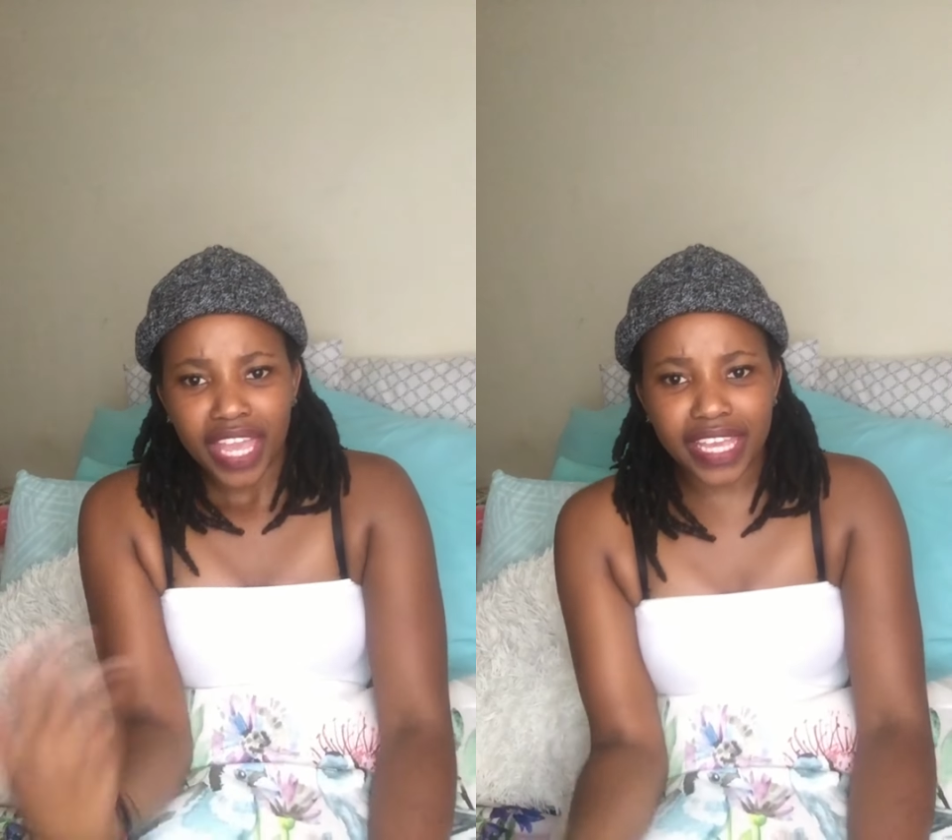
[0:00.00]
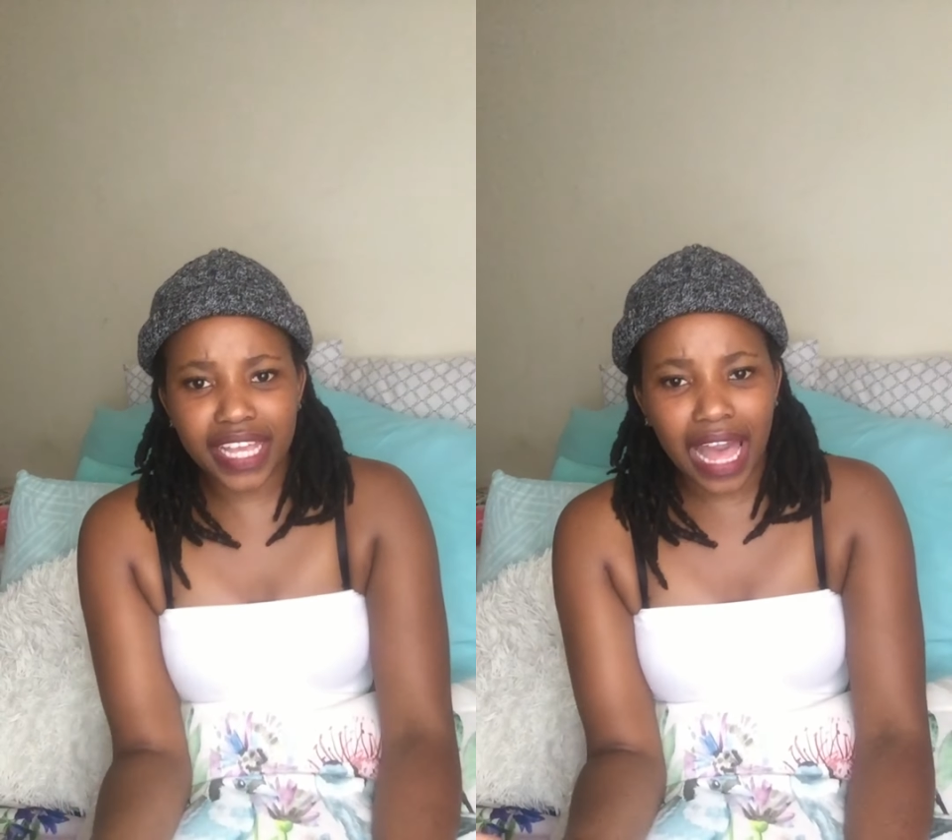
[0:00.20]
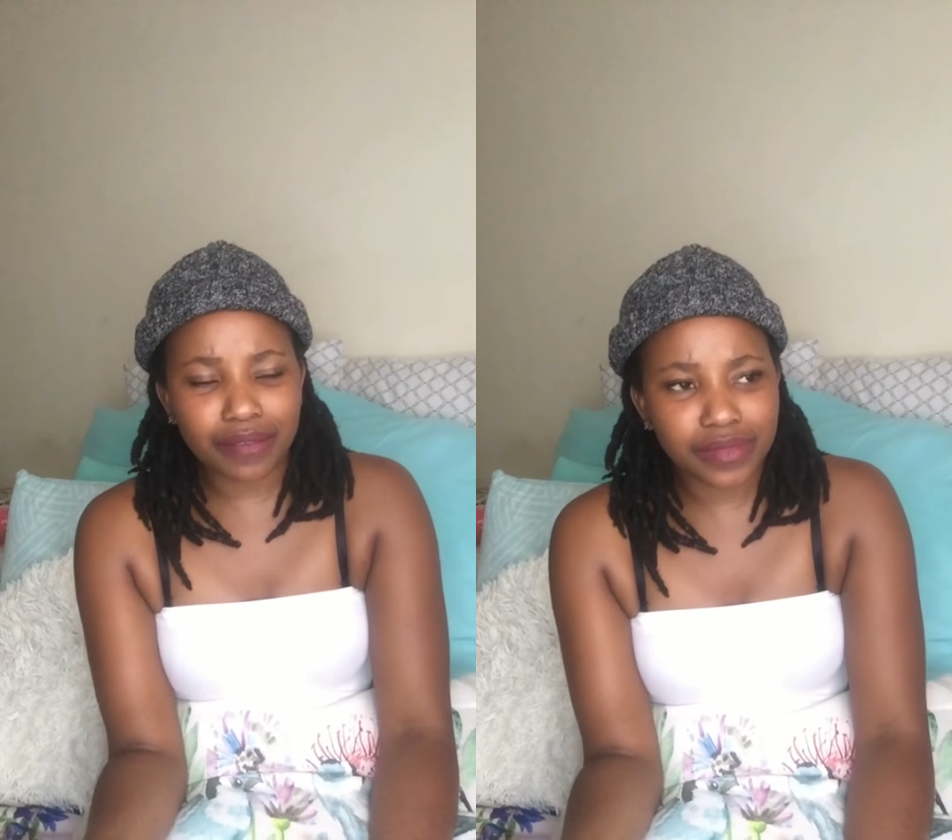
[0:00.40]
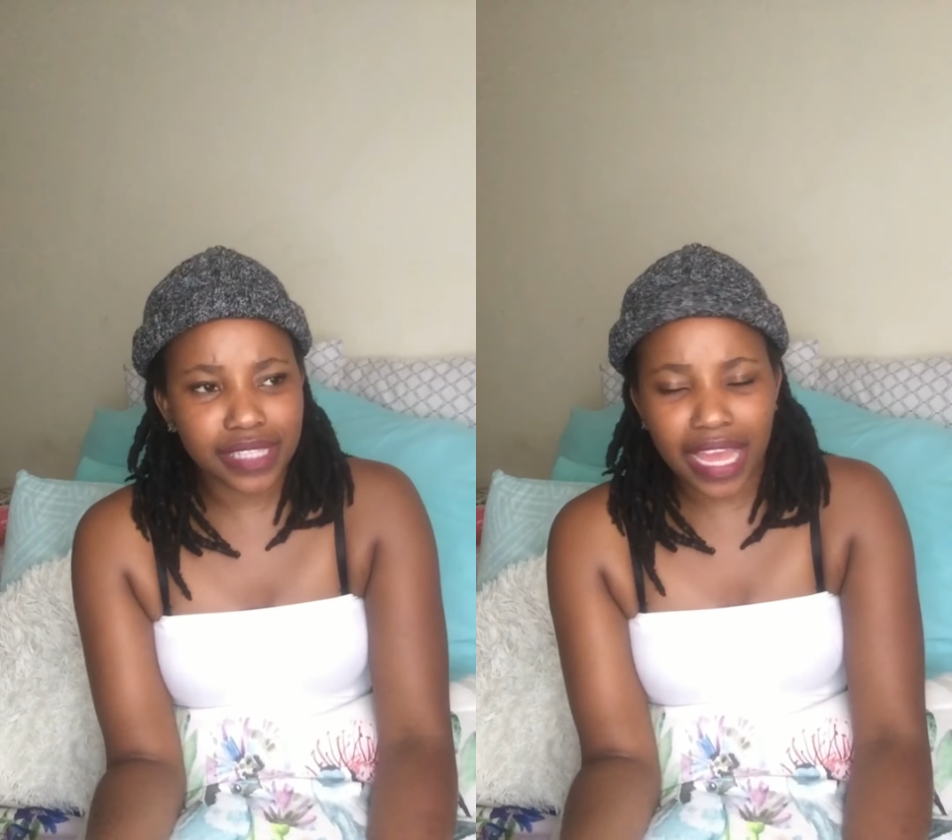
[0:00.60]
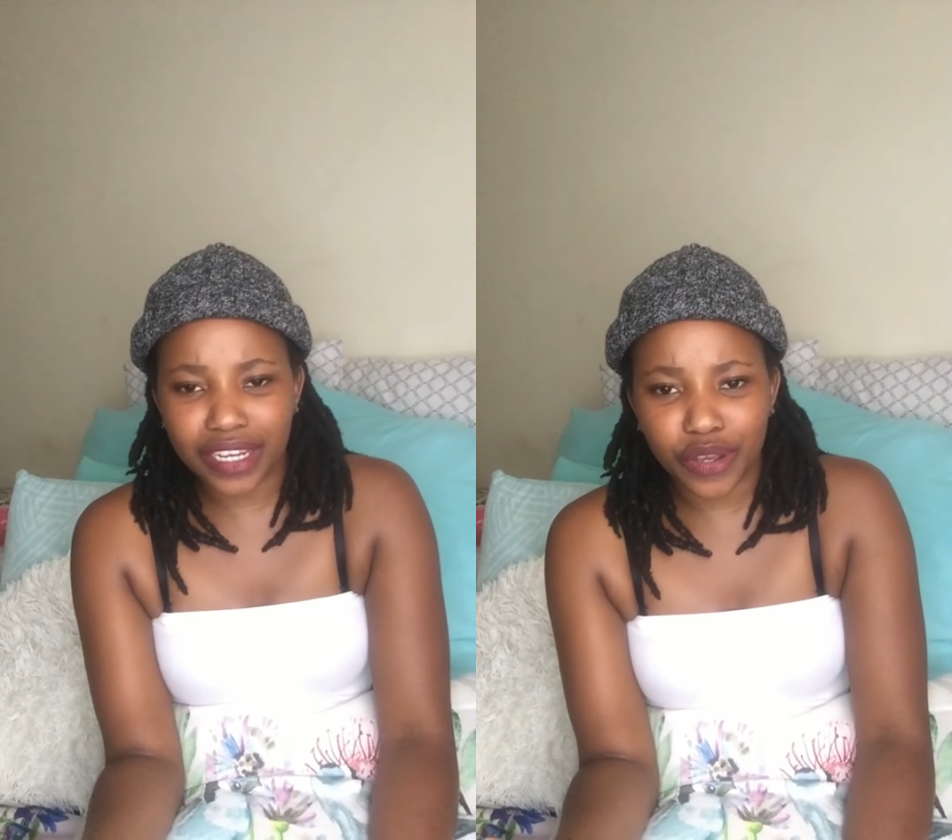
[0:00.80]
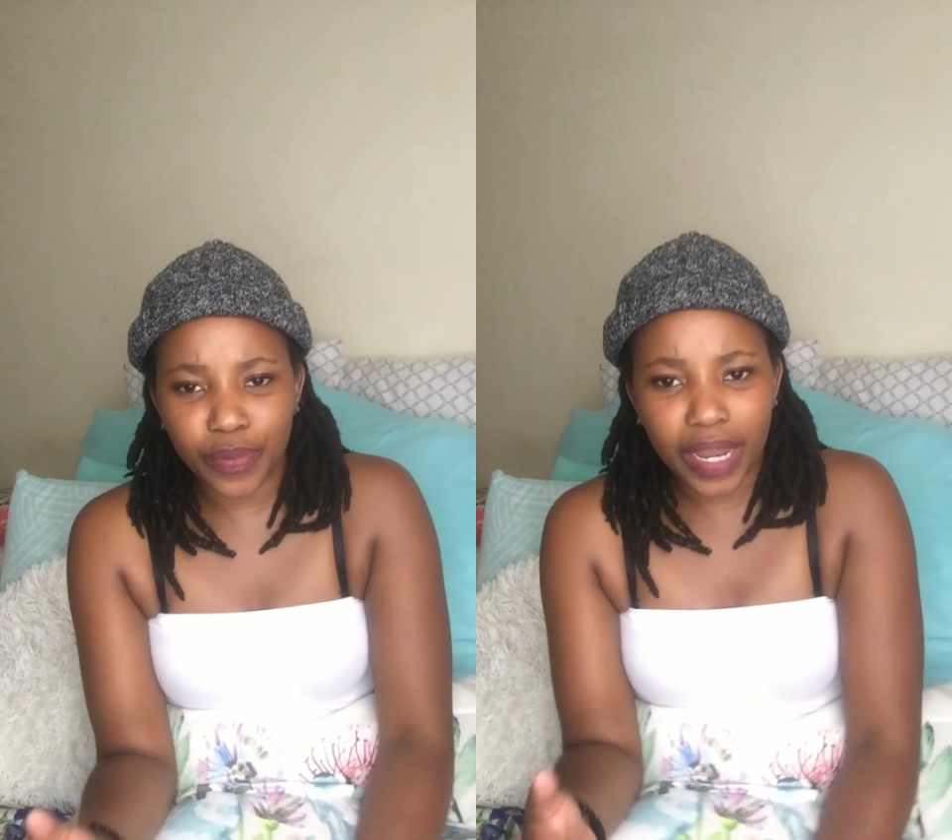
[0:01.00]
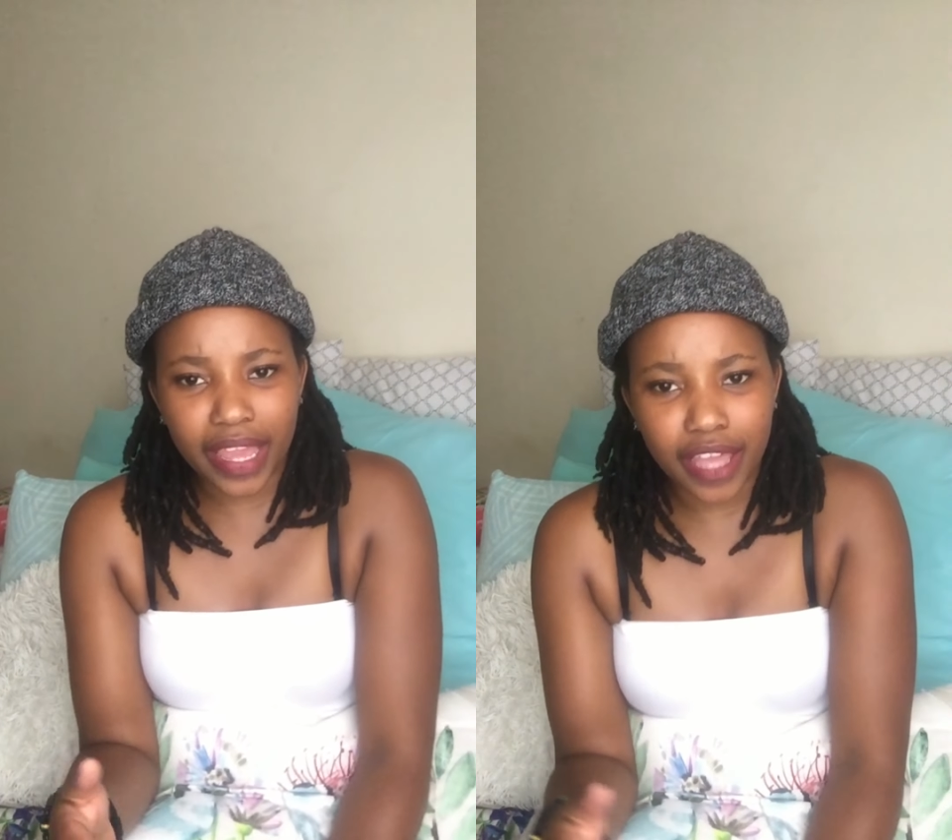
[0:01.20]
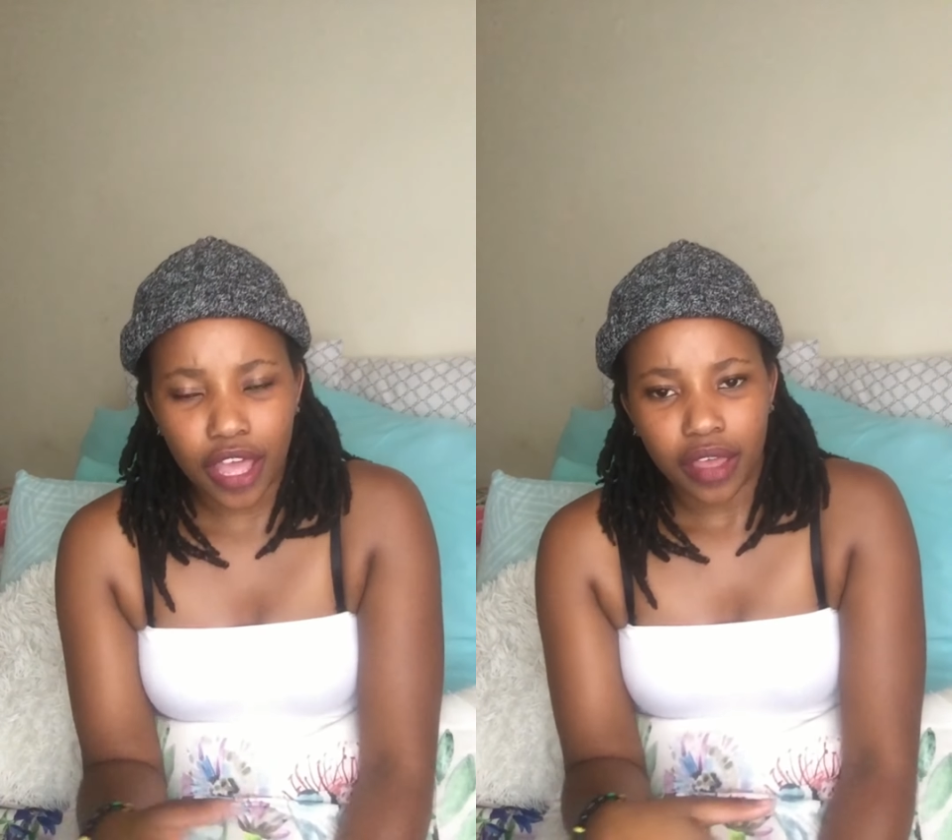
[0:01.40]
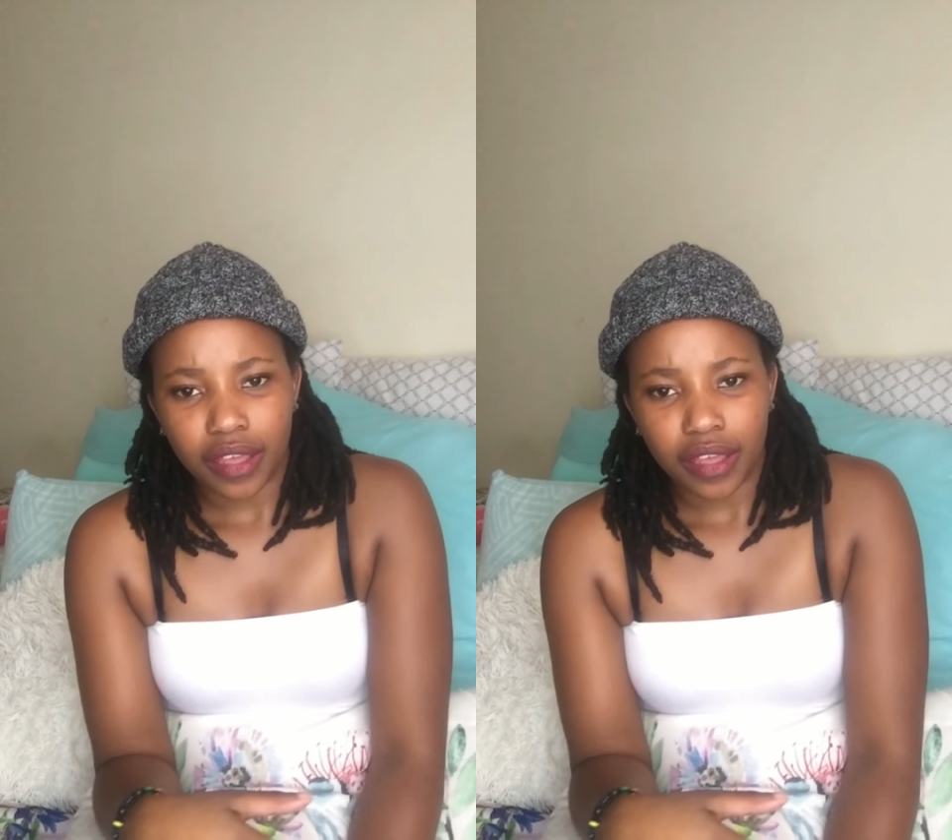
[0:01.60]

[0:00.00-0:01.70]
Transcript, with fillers: He comes and he'll be like,